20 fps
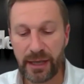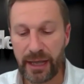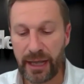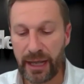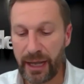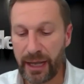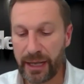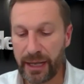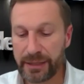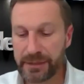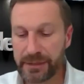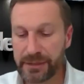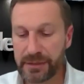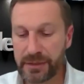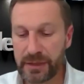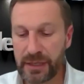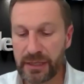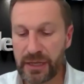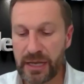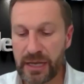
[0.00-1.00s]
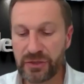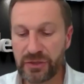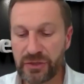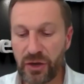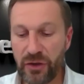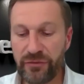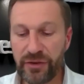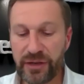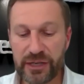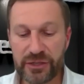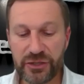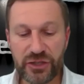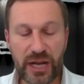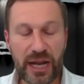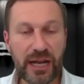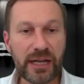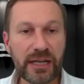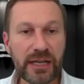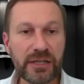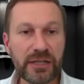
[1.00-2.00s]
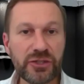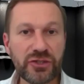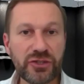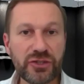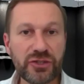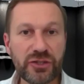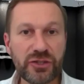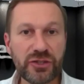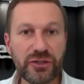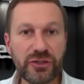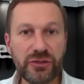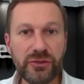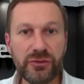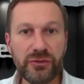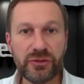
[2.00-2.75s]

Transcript: and it, it's often a challenge to